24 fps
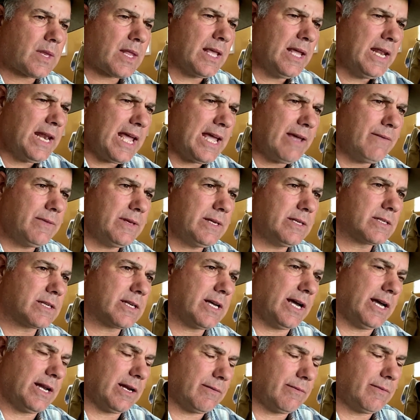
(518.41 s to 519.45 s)
and have these
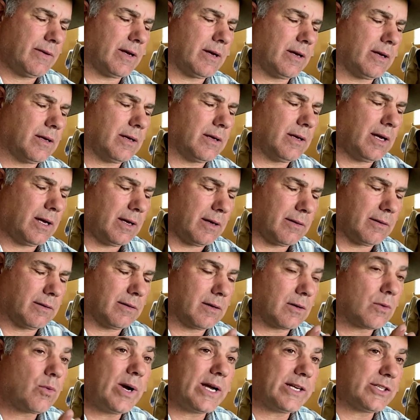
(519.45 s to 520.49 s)
kind
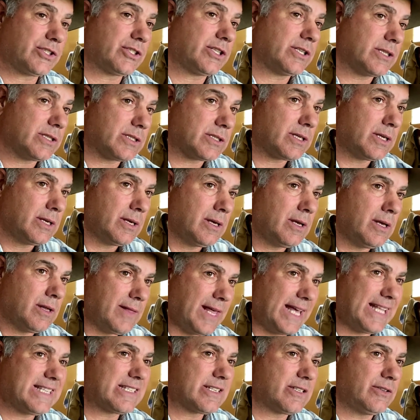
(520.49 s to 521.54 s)
of questions,
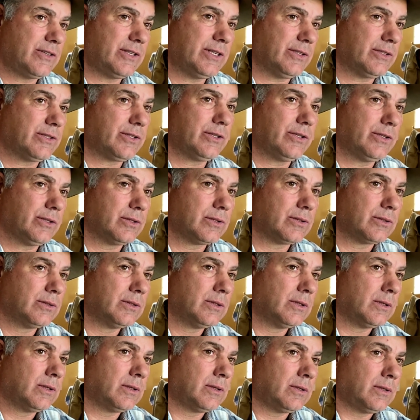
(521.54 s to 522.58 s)
that's going
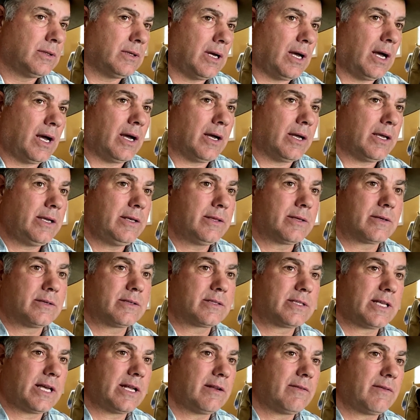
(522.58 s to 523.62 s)
to either
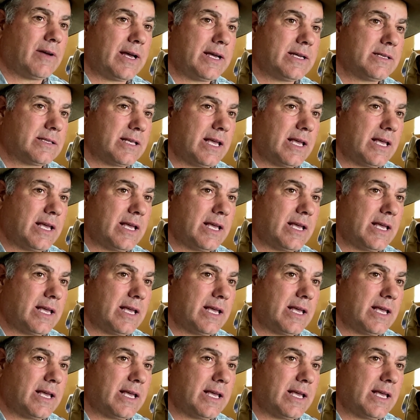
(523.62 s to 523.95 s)
incentivize